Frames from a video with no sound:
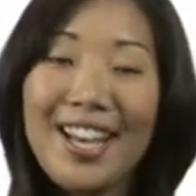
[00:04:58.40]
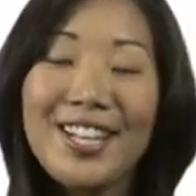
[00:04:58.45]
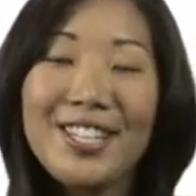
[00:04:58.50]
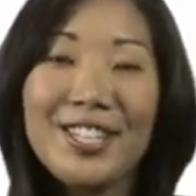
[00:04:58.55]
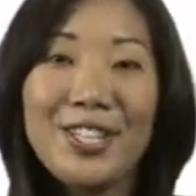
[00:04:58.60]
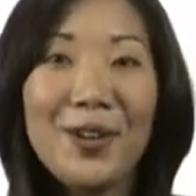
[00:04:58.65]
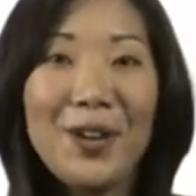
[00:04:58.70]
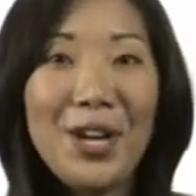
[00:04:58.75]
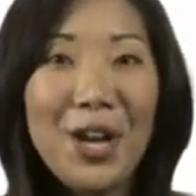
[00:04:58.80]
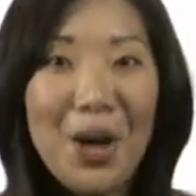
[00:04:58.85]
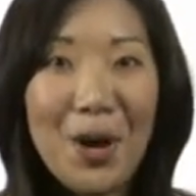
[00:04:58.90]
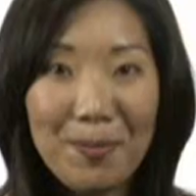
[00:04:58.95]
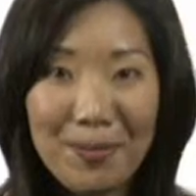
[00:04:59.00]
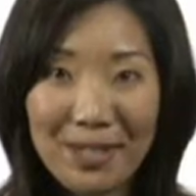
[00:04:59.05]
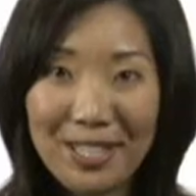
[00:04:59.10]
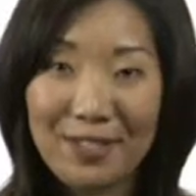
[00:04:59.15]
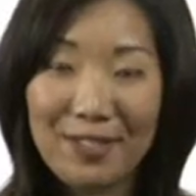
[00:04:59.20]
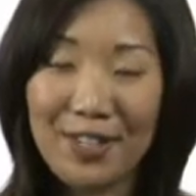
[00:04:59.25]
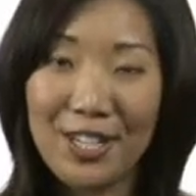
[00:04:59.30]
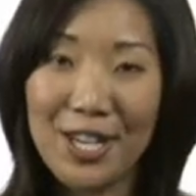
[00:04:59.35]
So I hope
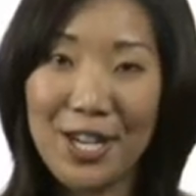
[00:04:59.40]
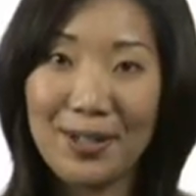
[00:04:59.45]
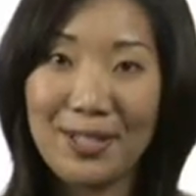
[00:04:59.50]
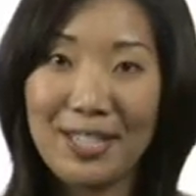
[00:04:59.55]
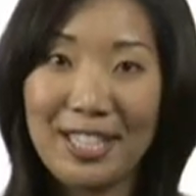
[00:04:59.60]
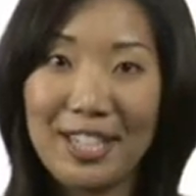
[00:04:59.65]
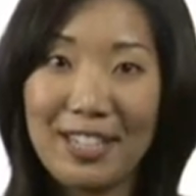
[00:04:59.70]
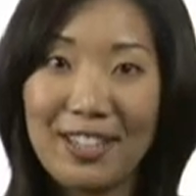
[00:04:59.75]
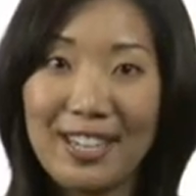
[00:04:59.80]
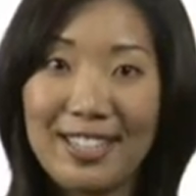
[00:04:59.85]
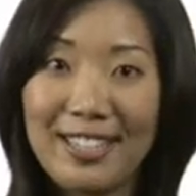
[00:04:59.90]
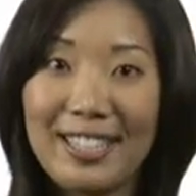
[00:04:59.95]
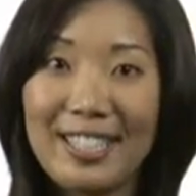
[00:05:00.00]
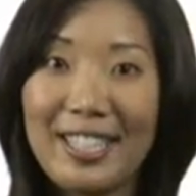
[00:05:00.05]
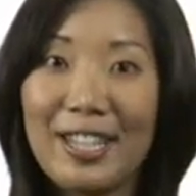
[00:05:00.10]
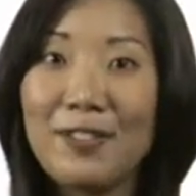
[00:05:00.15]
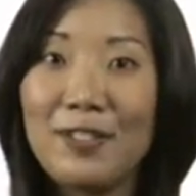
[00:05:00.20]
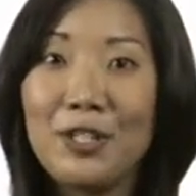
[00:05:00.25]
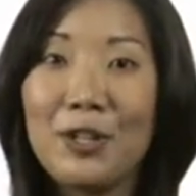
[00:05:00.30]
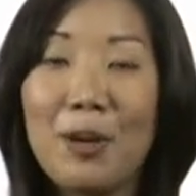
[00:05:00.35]
this video series
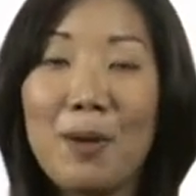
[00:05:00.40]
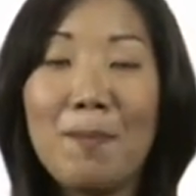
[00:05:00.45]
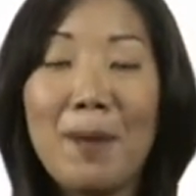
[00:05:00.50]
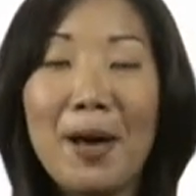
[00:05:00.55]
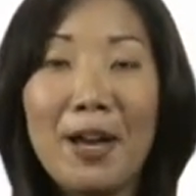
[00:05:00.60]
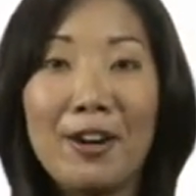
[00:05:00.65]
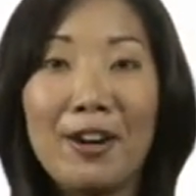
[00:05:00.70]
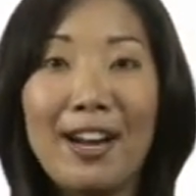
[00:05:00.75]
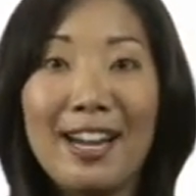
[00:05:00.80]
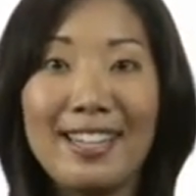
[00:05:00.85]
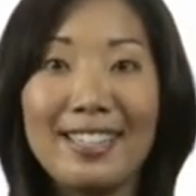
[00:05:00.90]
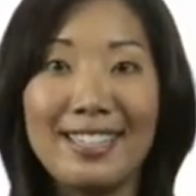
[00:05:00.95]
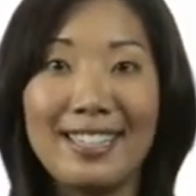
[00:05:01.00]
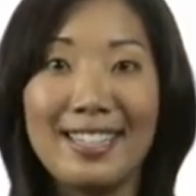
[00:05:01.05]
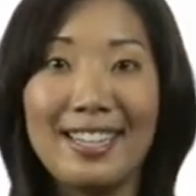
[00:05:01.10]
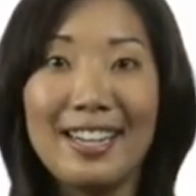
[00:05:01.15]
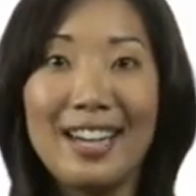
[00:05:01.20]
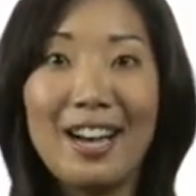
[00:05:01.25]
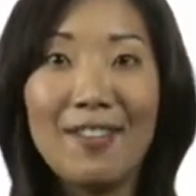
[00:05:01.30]
gives you a better idea